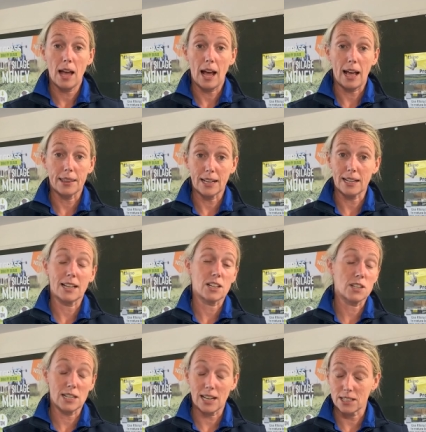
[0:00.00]
and that'll
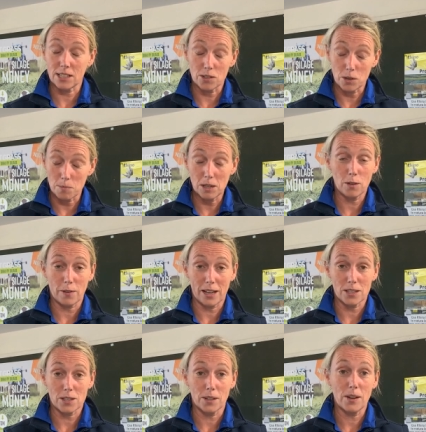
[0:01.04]
actually let down your milk
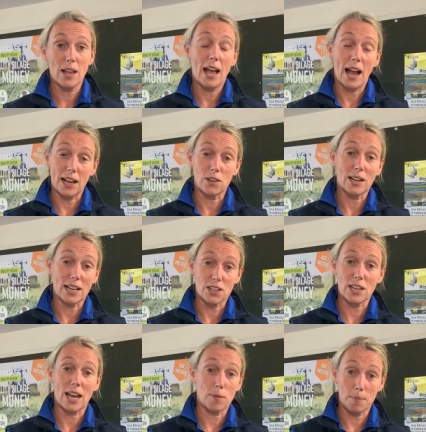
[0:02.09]
faster and you'll actually
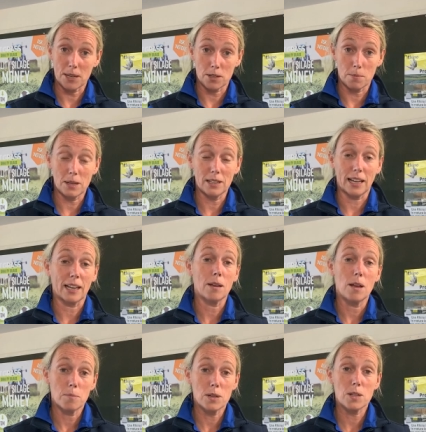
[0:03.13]
have a better milking.
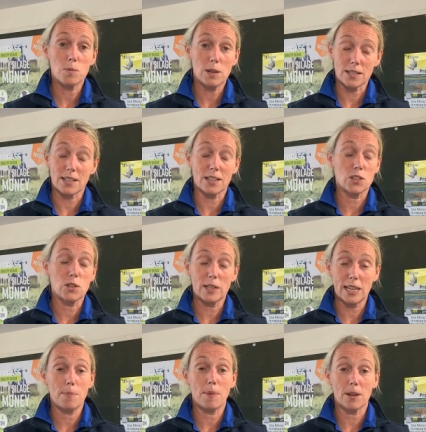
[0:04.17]
But as well as that, you'll
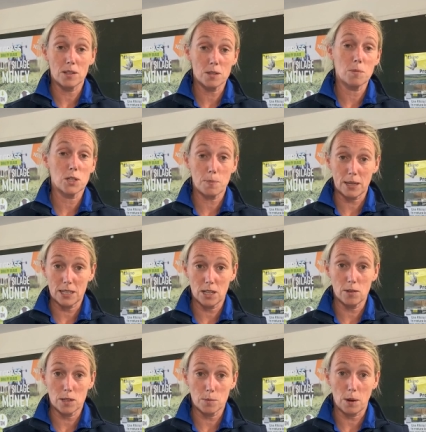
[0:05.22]
keep out as much
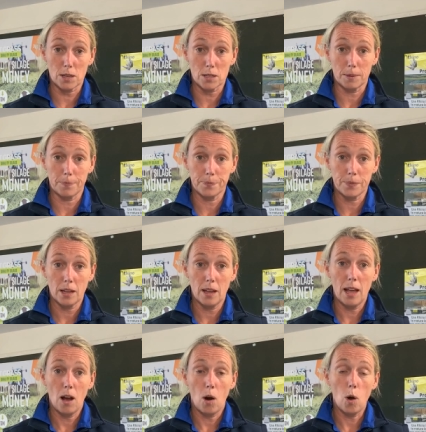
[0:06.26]
bacteria as possible.
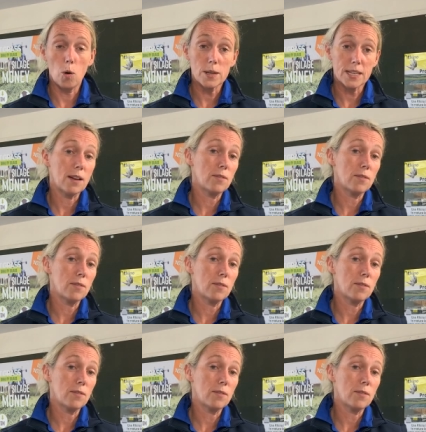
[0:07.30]
Always have a